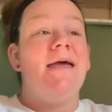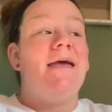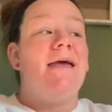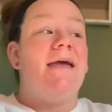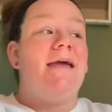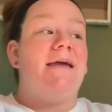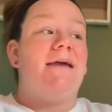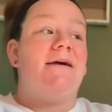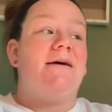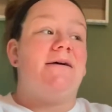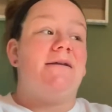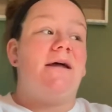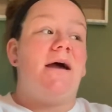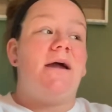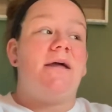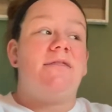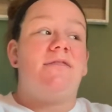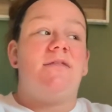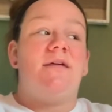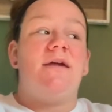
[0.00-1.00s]
and
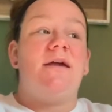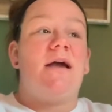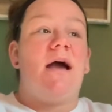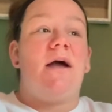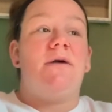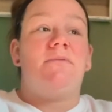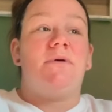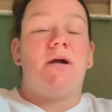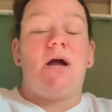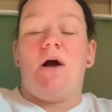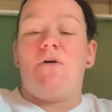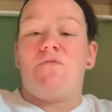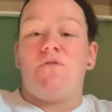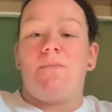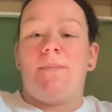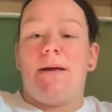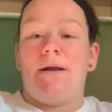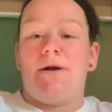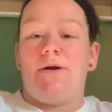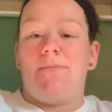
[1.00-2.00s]
I think I recover
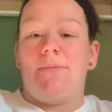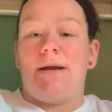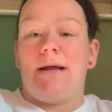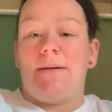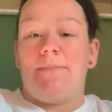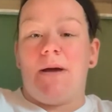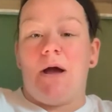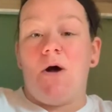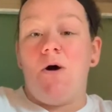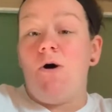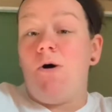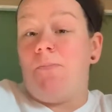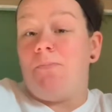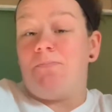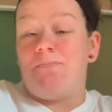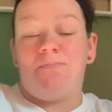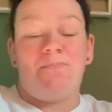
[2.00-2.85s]
better when I'm at home.